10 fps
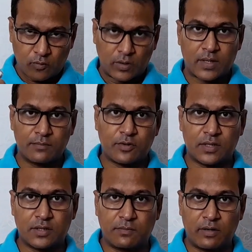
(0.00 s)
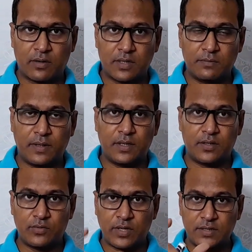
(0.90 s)
Welcome to Azad
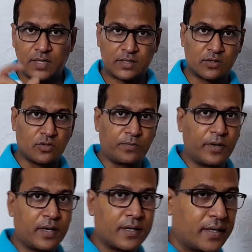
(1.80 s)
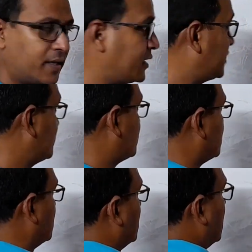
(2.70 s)
Bioacademy. Today's lecture topic is